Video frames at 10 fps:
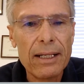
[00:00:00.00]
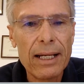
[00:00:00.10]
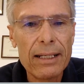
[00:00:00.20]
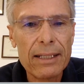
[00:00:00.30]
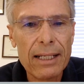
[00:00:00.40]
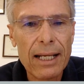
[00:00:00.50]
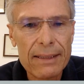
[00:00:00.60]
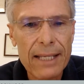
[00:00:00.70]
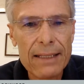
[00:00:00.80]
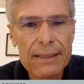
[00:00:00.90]
at
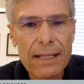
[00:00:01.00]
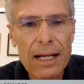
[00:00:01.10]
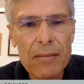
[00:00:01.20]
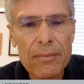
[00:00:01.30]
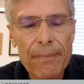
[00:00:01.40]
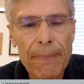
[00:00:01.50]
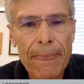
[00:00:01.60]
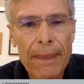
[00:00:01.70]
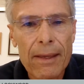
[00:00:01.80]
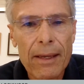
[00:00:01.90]
that time.
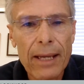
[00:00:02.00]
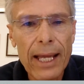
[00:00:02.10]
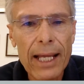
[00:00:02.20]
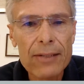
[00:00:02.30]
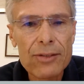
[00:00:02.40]
And